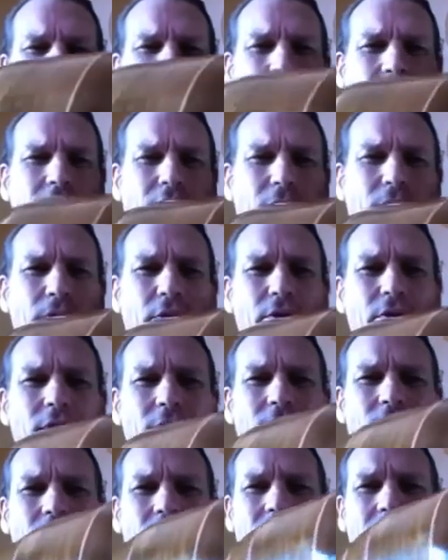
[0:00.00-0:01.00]
also
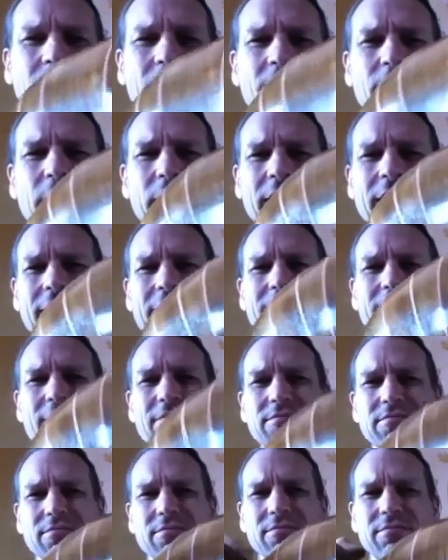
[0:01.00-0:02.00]
beautiful it is. But
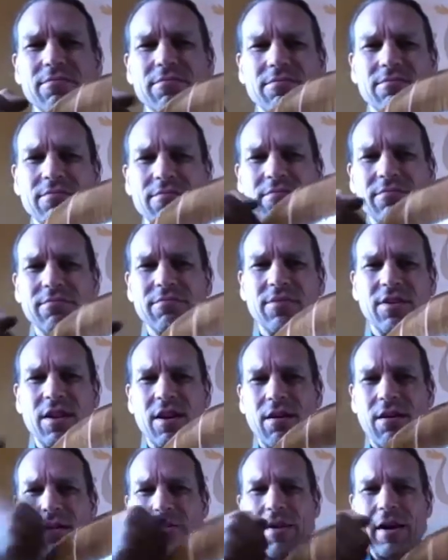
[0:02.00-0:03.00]
it's, you
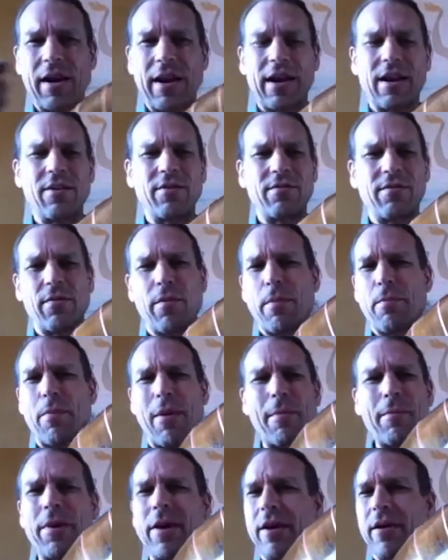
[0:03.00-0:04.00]
know, I mean, like with
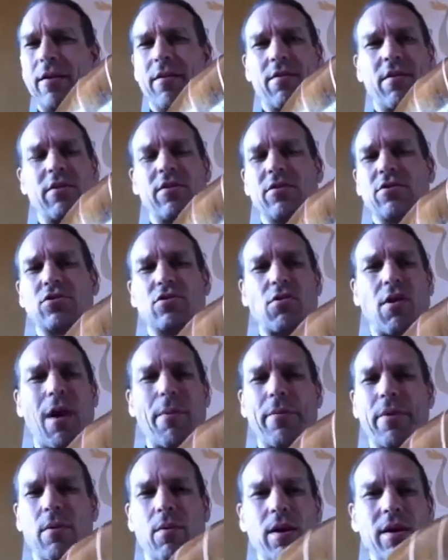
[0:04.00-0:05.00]
pumpkins, you just
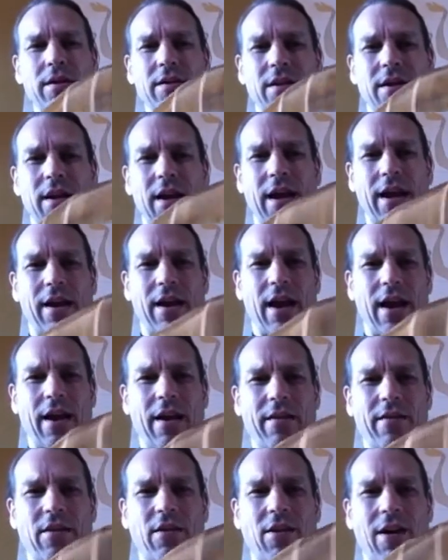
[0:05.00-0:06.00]
drop it once and
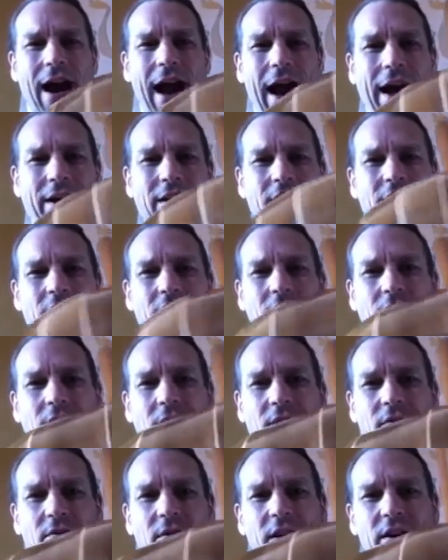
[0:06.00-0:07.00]
it's cracked. You know,
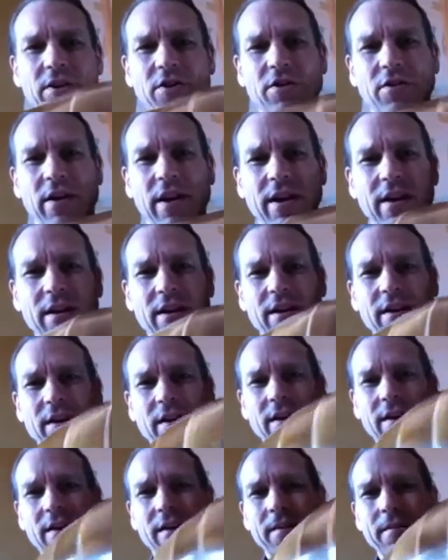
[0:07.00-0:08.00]
it's finished, right?
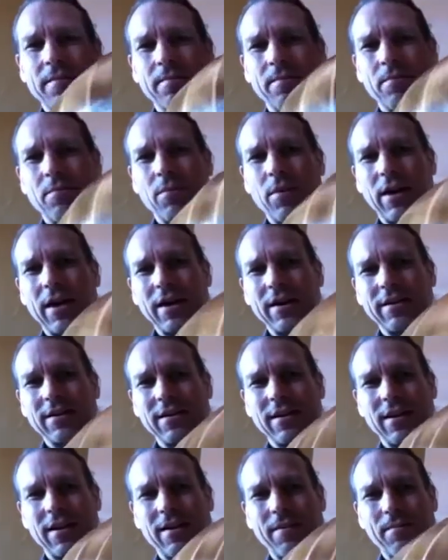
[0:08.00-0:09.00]
But
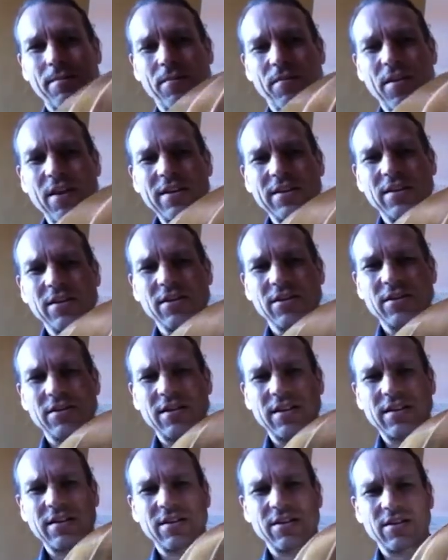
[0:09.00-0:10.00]
this
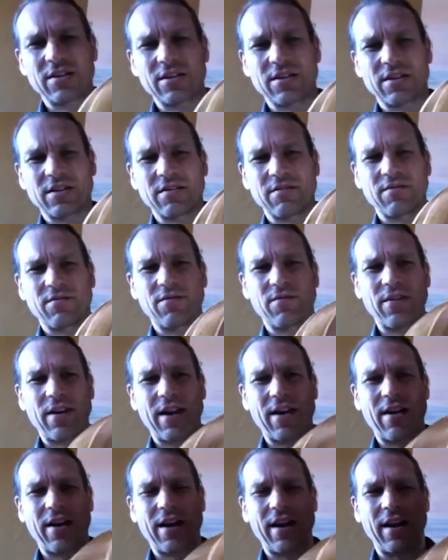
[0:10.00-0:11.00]
is
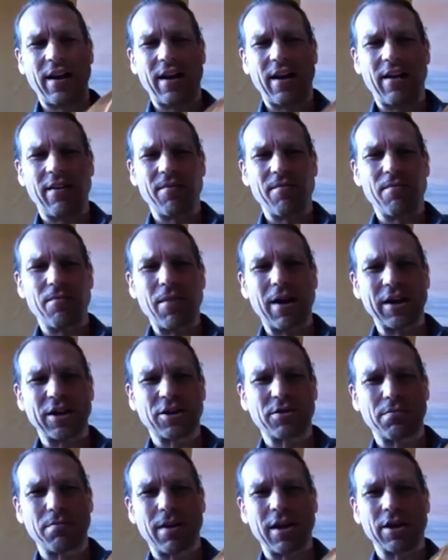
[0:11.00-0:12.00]
very
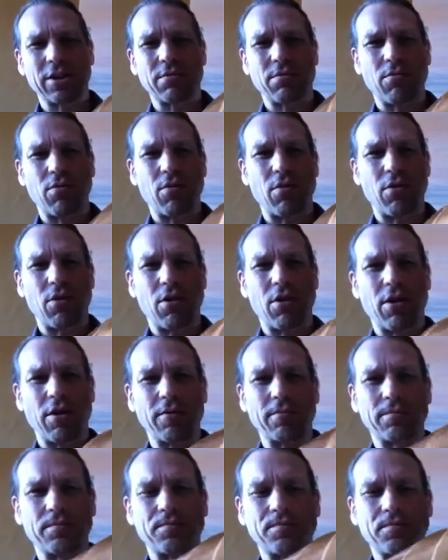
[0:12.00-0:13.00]
much
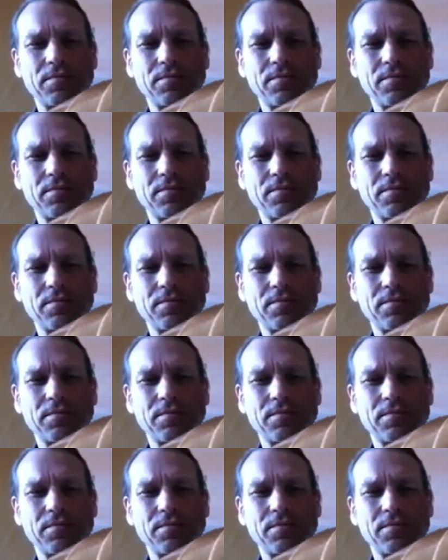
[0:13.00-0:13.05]
more.